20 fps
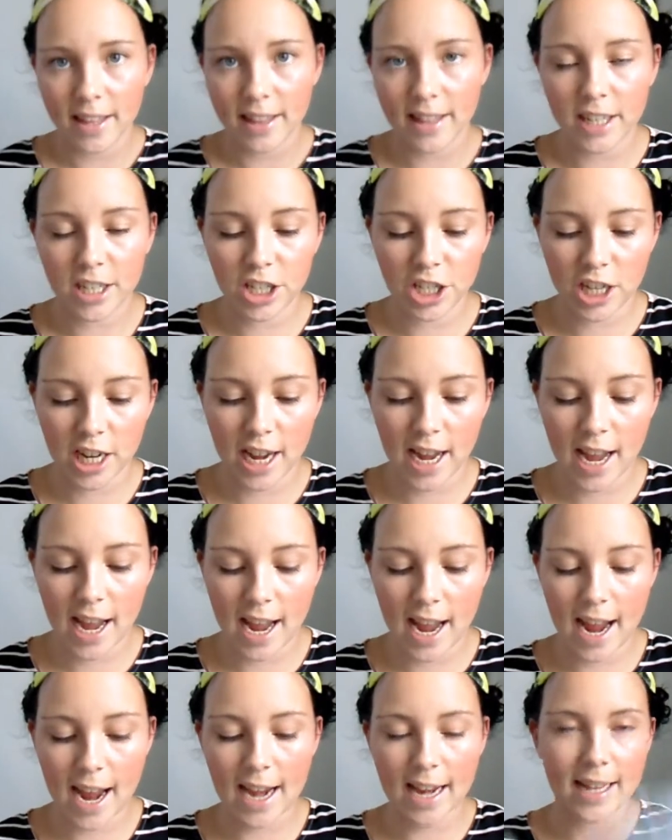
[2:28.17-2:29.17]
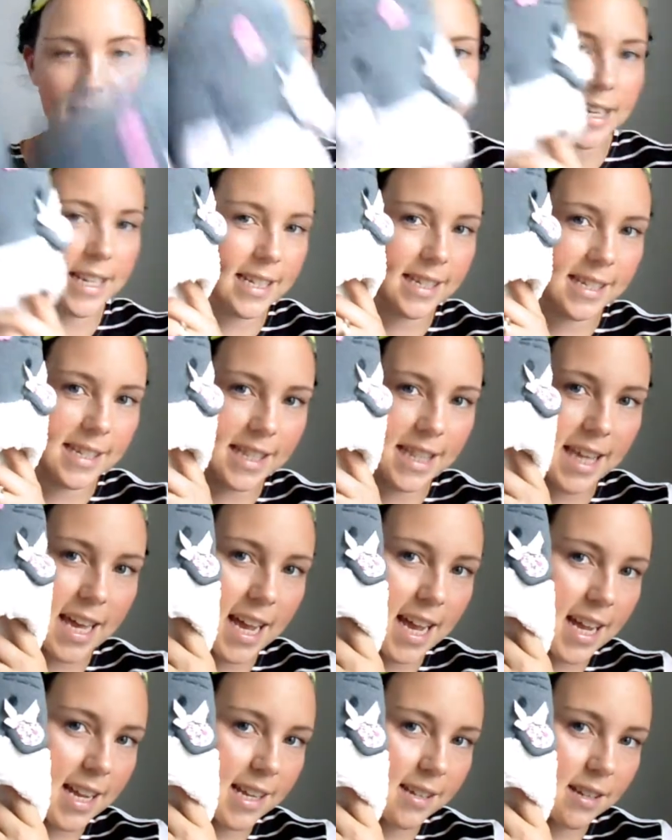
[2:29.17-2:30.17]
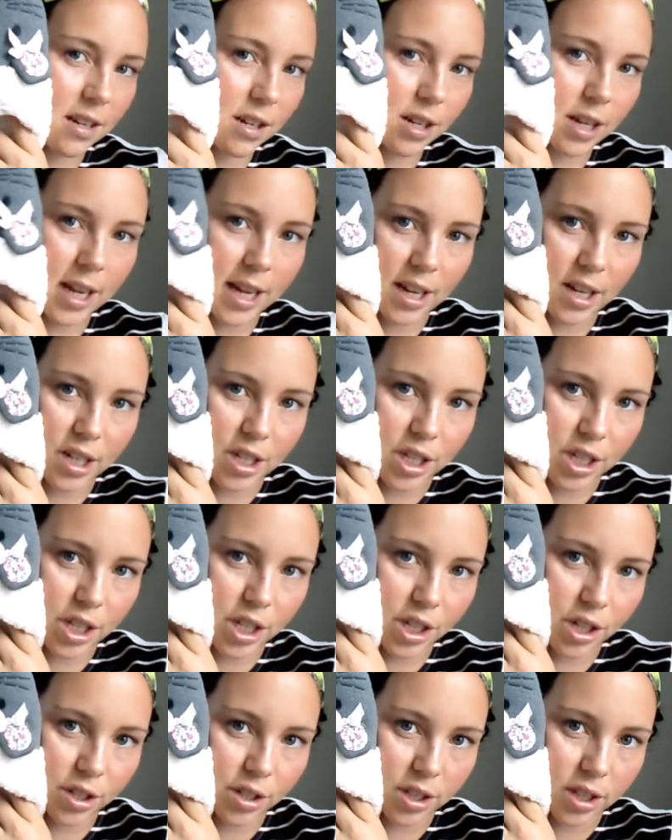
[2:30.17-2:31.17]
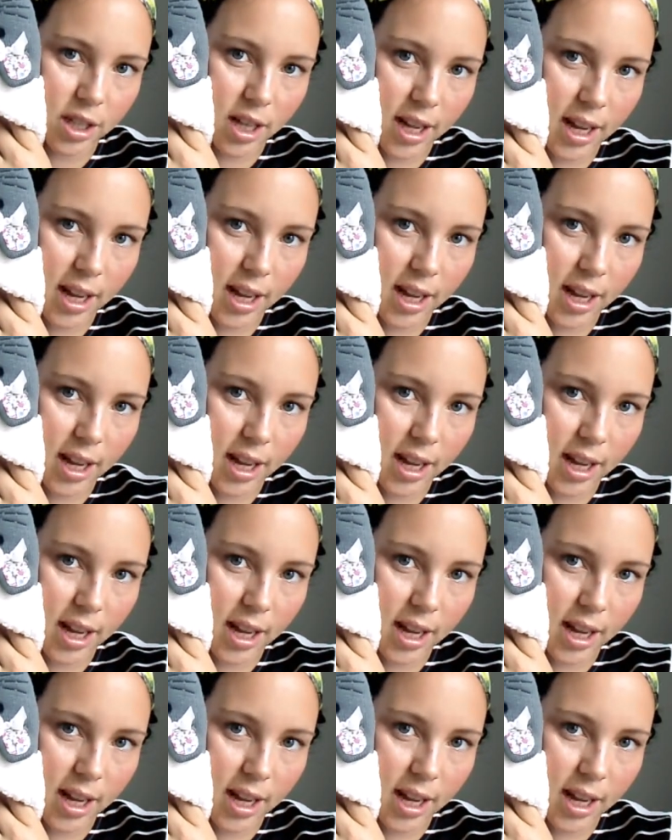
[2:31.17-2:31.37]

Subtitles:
this year, and it's these. Look how cute they